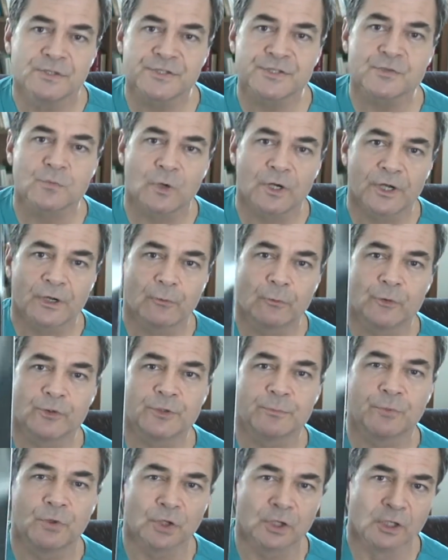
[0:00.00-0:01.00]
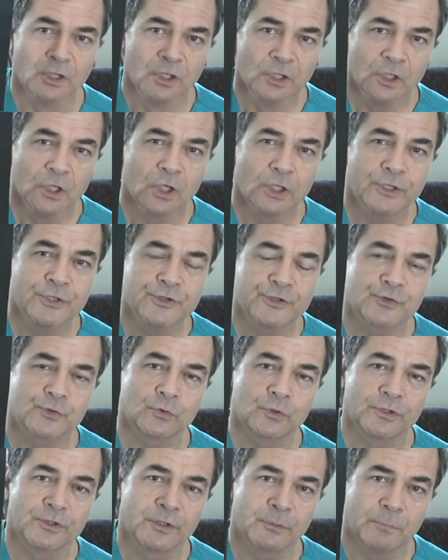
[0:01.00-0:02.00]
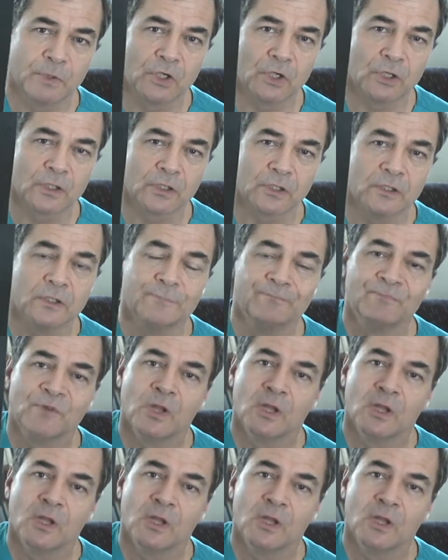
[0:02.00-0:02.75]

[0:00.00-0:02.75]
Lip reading: This is why I wrote the book, Uninsured in America.